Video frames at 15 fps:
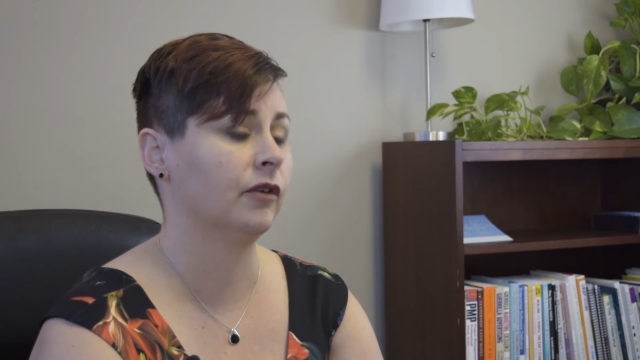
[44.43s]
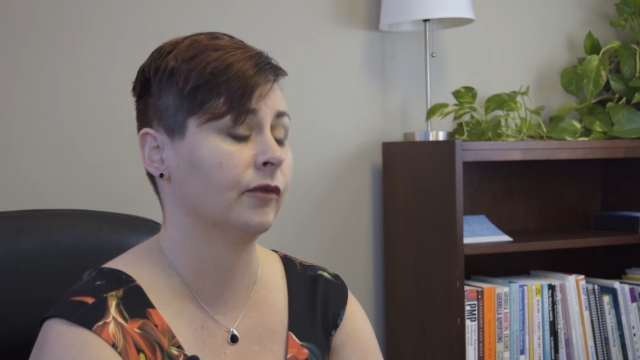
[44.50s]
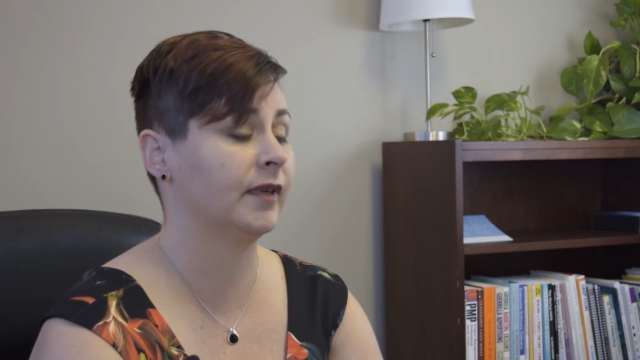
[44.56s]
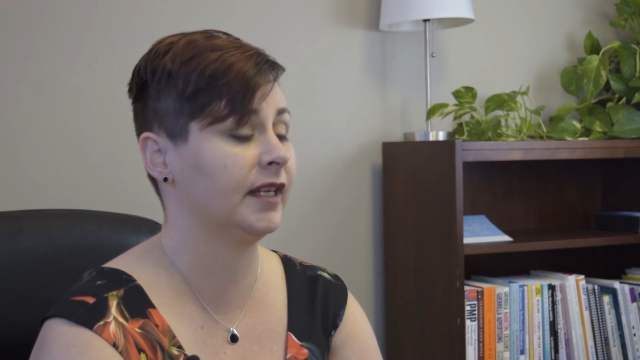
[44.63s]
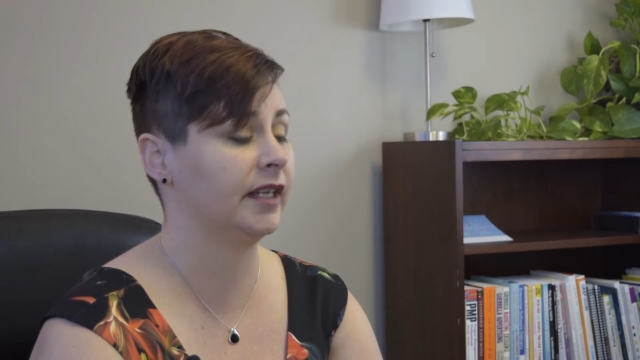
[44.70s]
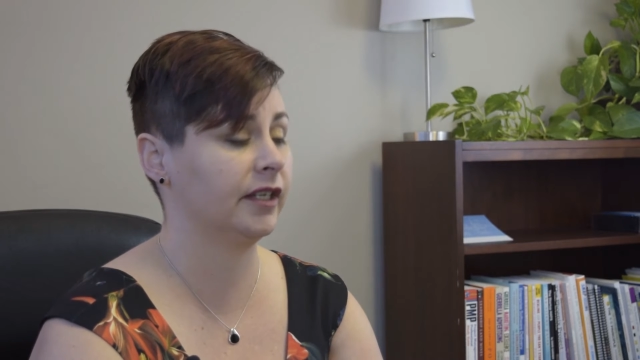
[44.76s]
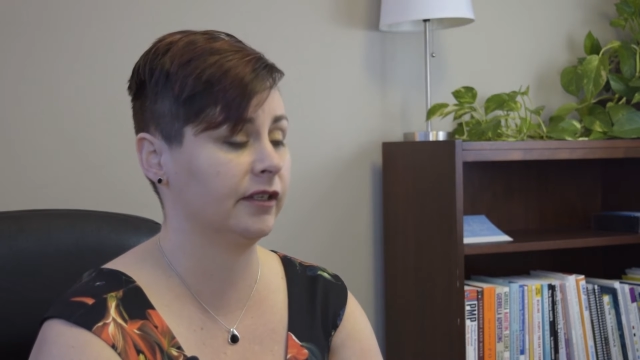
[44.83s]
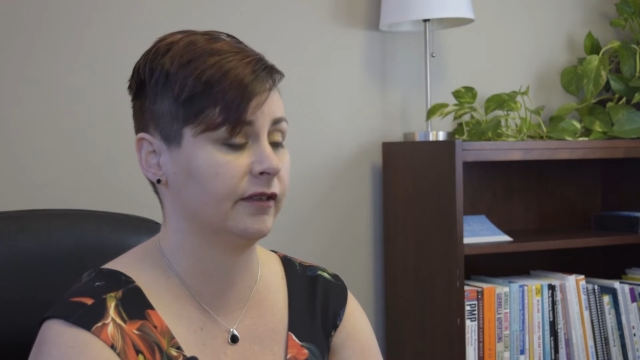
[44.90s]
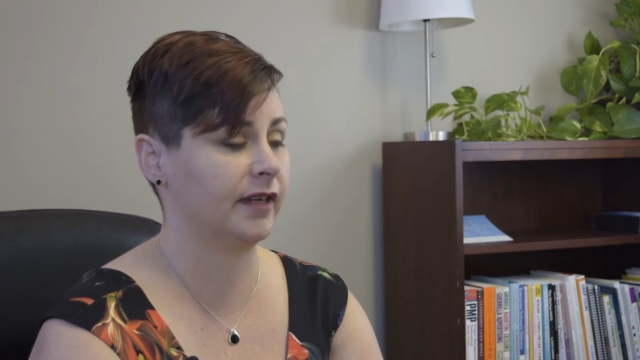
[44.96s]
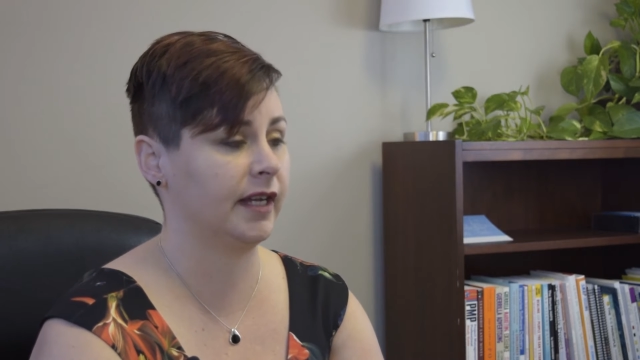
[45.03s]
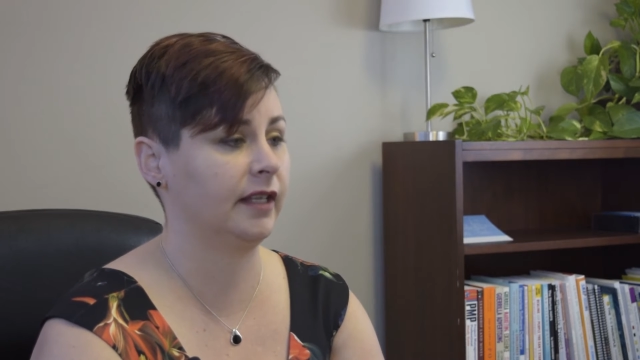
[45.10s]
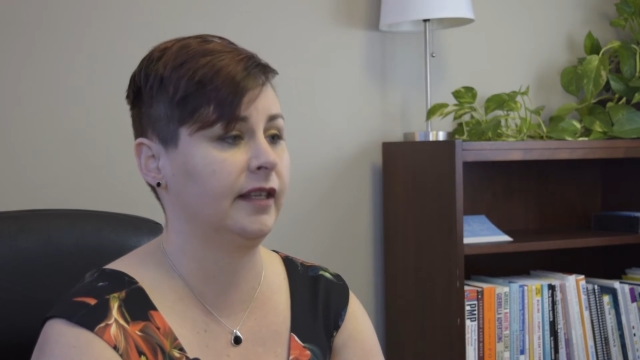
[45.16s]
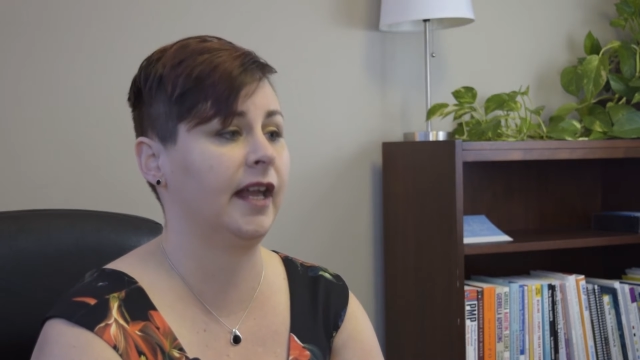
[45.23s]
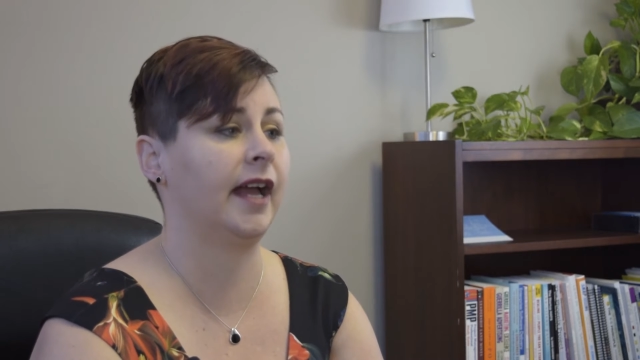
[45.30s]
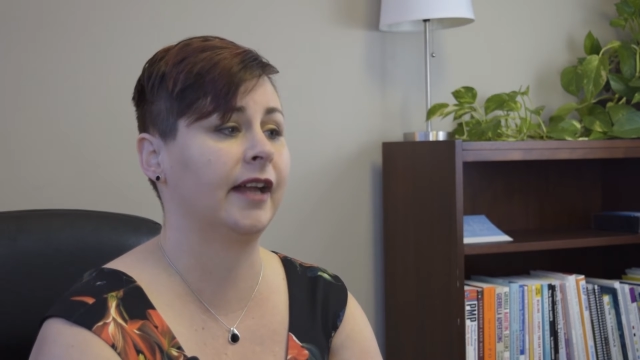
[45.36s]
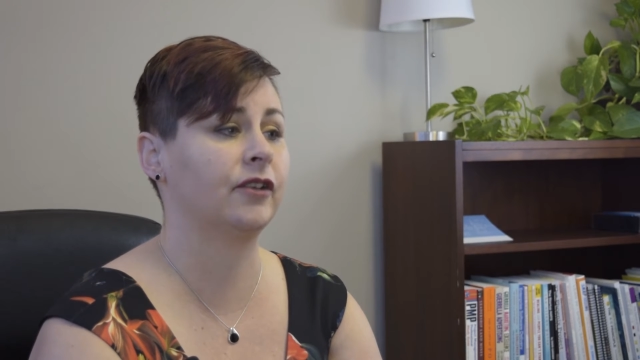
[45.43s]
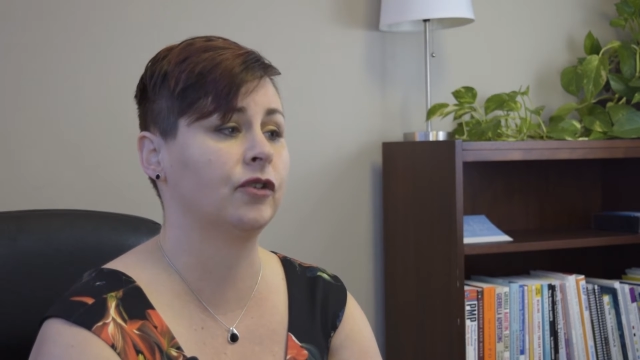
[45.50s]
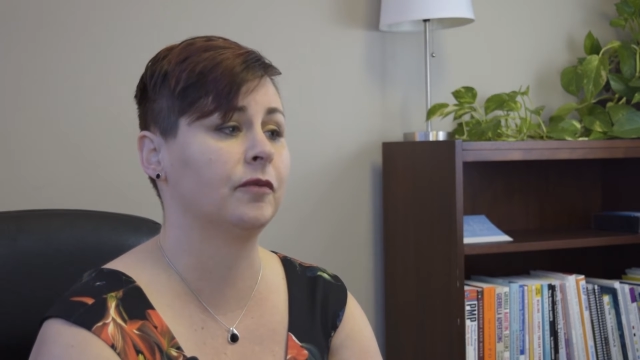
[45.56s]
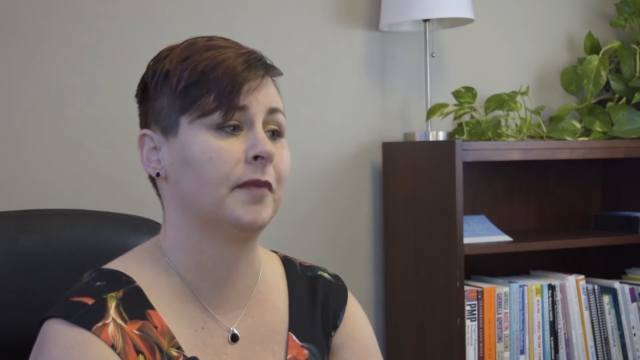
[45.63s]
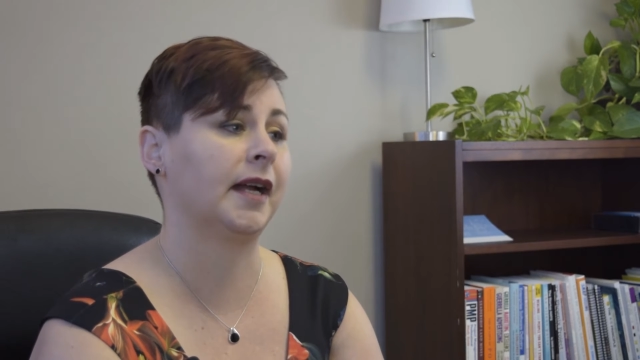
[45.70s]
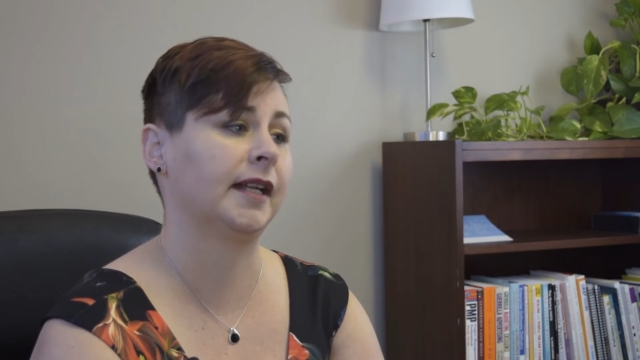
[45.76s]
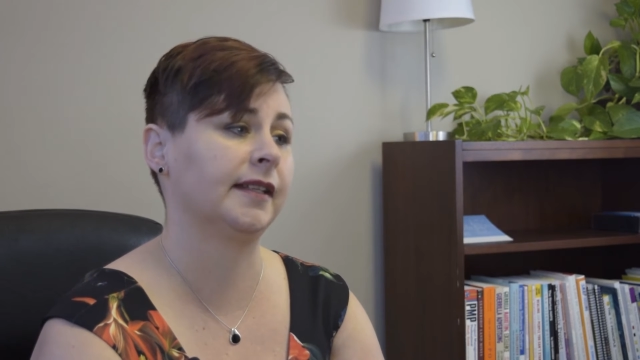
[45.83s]
reiterate the
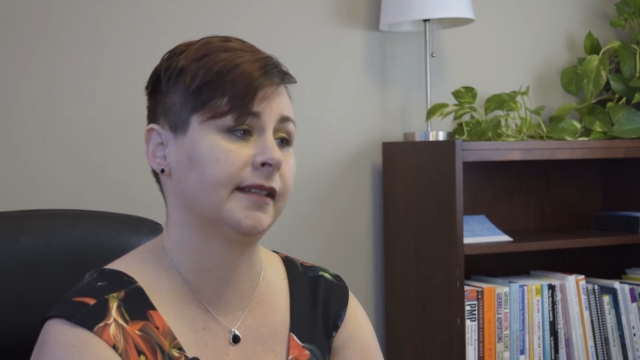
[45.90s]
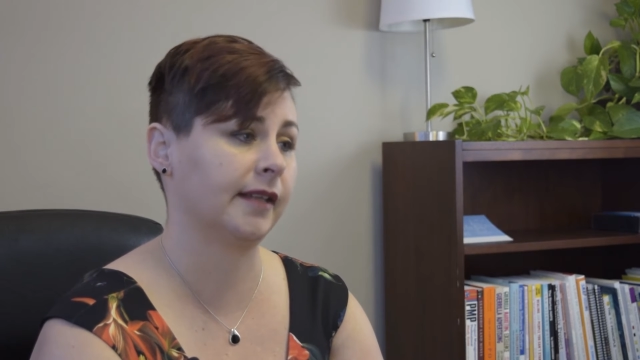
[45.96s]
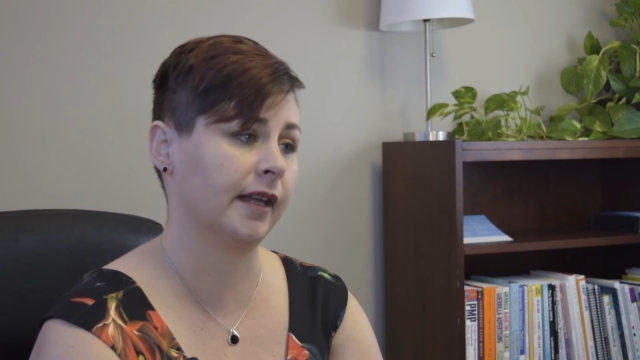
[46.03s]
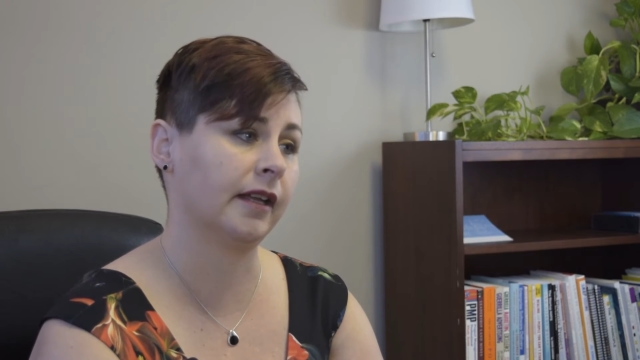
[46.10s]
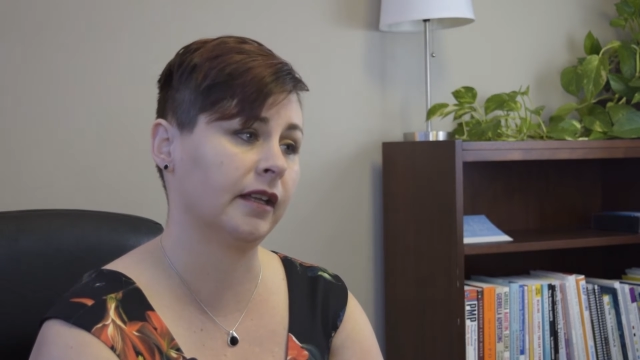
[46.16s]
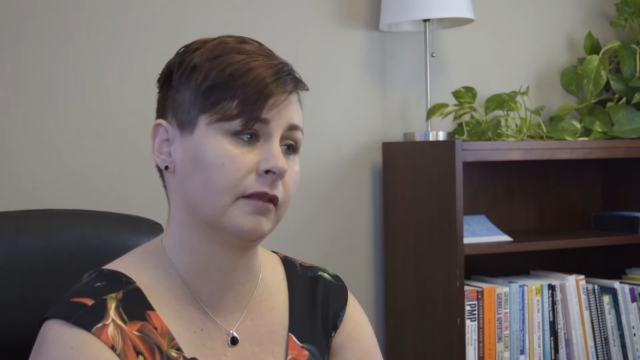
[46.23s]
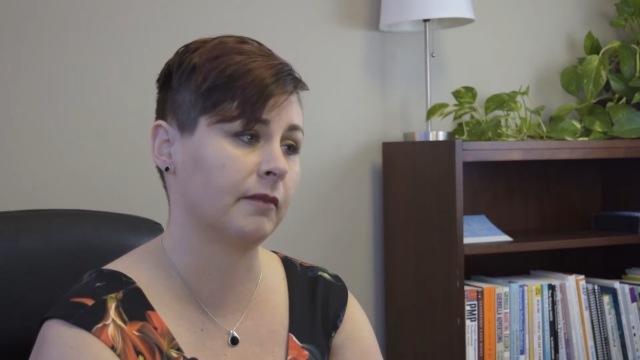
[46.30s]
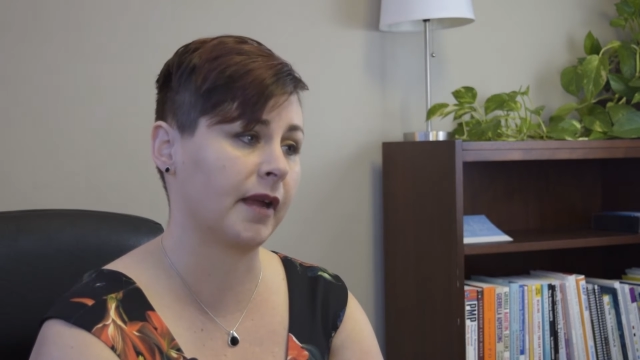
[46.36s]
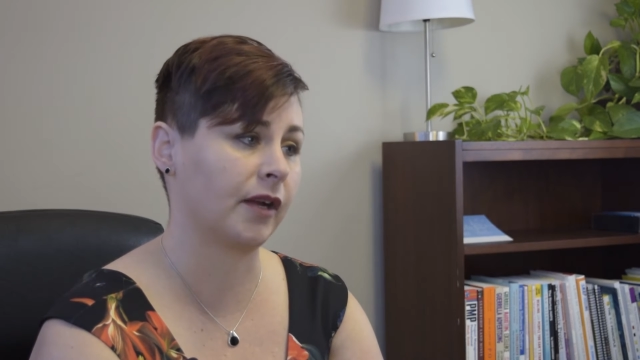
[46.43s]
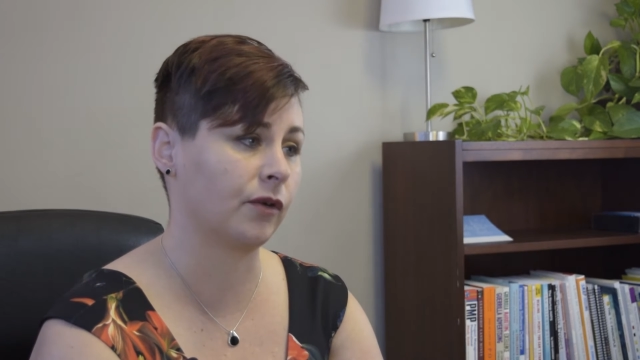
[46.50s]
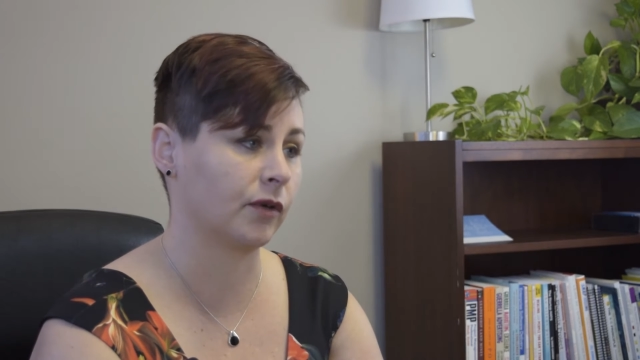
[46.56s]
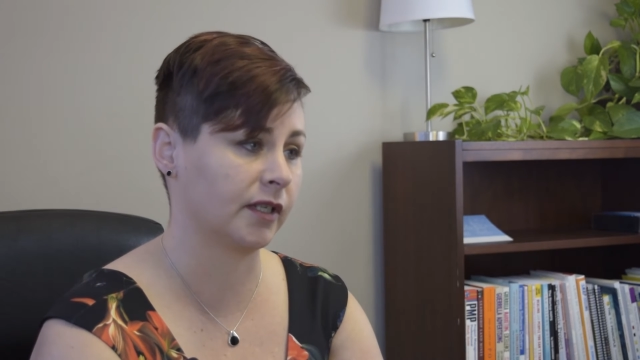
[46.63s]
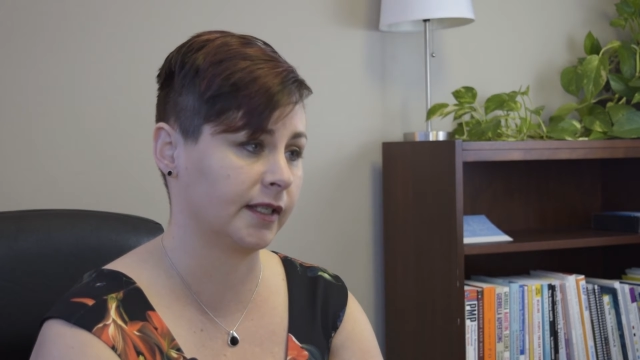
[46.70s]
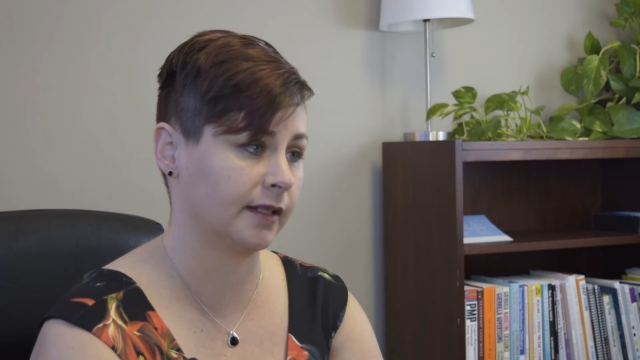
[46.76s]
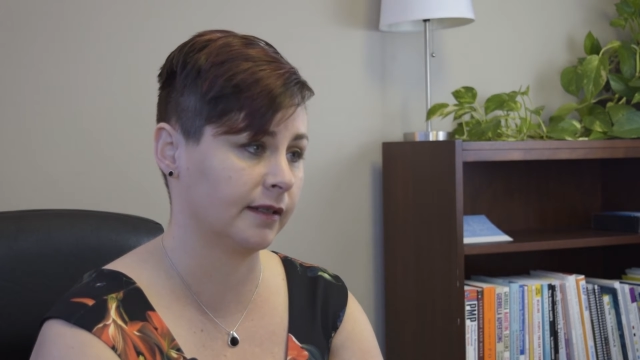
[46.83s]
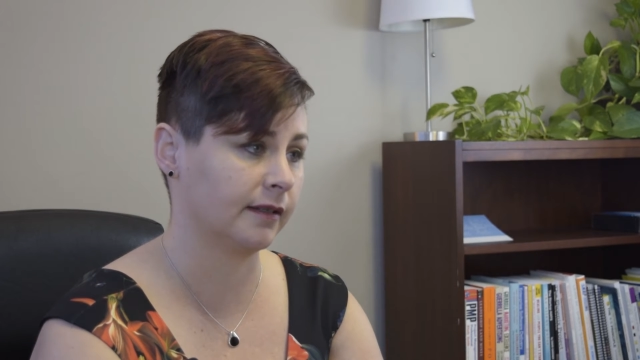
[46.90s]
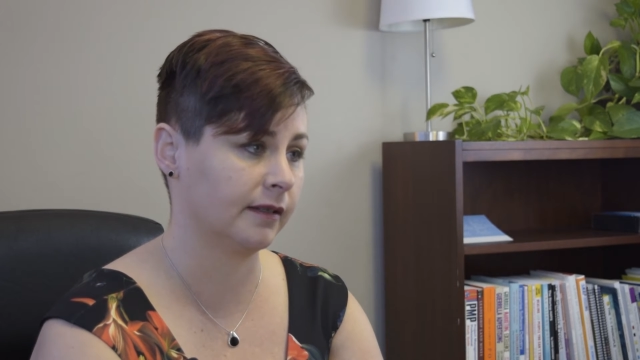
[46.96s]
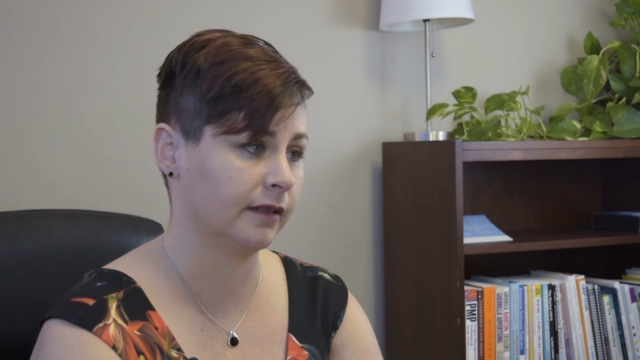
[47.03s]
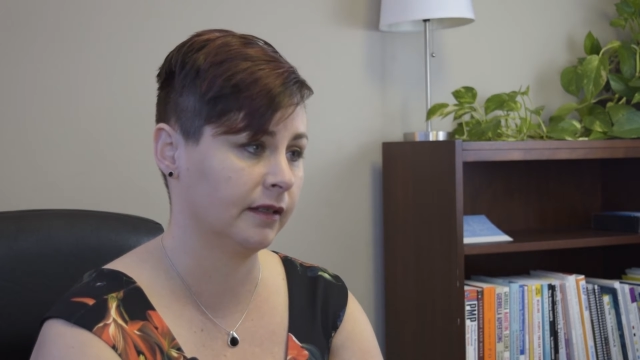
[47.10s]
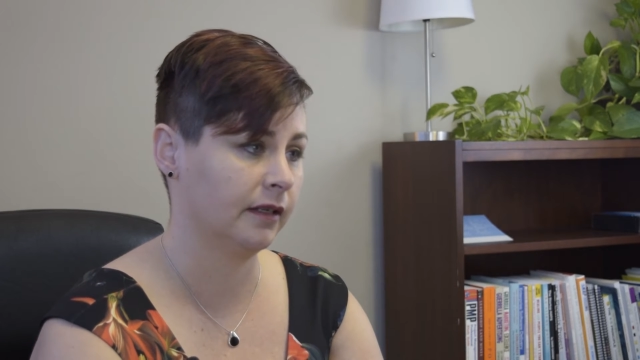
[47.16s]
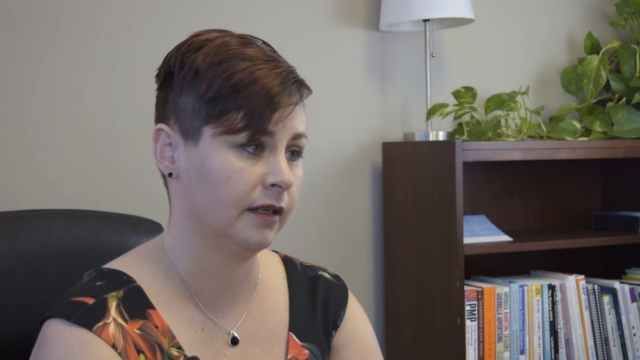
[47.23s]
Agile mindset in my courses.